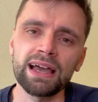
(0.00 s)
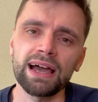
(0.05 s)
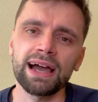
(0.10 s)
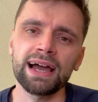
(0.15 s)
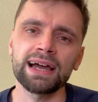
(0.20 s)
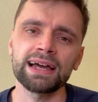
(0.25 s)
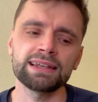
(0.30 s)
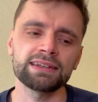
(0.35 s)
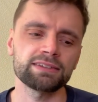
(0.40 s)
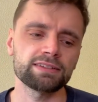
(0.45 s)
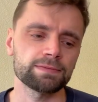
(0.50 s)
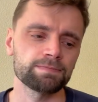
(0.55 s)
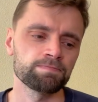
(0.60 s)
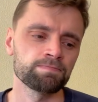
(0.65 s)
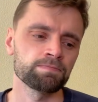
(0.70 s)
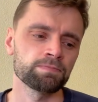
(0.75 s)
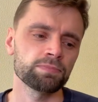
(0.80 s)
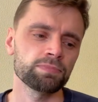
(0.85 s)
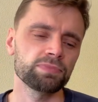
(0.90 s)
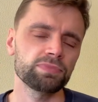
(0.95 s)
And
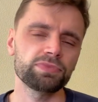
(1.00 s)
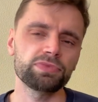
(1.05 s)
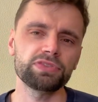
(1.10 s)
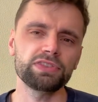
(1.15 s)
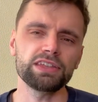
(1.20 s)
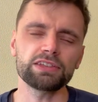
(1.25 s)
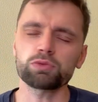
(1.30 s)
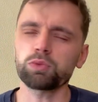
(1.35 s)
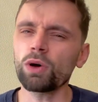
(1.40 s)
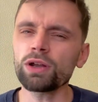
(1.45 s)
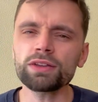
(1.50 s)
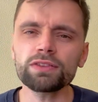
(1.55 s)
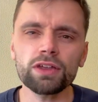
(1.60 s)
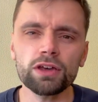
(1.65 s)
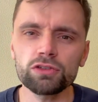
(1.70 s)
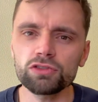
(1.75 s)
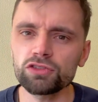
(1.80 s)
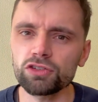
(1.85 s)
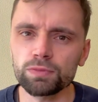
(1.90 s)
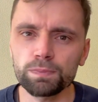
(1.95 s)
it's one of
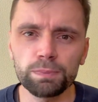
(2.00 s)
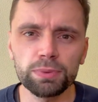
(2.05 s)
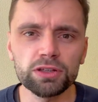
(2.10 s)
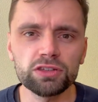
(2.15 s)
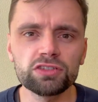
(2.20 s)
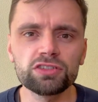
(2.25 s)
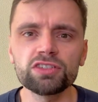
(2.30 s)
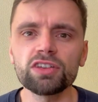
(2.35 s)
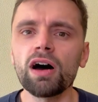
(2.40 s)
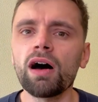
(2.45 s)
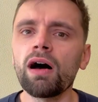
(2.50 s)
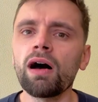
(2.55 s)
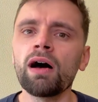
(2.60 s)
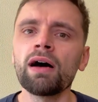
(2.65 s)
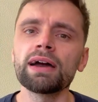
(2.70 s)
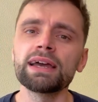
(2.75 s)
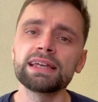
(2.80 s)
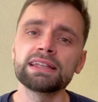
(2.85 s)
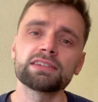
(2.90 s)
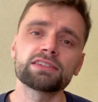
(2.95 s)
those just
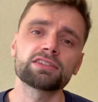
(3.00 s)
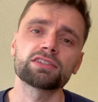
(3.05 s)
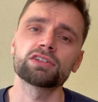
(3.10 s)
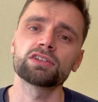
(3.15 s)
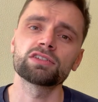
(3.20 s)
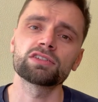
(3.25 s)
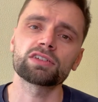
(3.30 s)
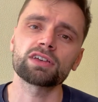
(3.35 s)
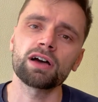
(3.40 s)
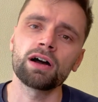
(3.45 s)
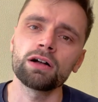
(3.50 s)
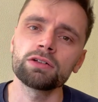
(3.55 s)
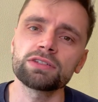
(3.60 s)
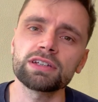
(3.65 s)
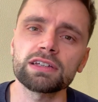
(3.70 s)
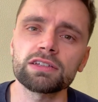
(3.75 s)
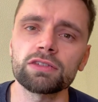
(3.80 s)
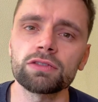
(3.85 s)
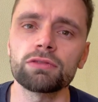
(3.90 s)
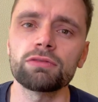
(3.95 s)
bizarre incidents. Karl
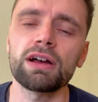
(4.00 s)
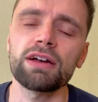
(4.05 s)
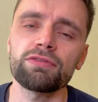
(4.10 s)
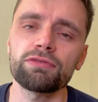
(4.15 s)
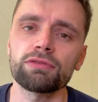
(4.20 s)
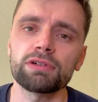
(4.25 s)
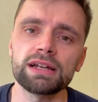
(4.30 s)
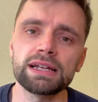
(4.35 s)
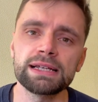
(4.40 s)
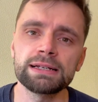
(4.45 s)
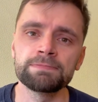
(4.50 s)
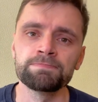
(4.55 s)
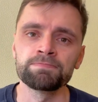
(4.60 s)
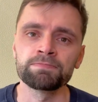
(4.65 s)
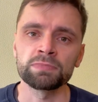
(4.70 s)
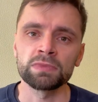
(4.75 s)
Dickson, the referee,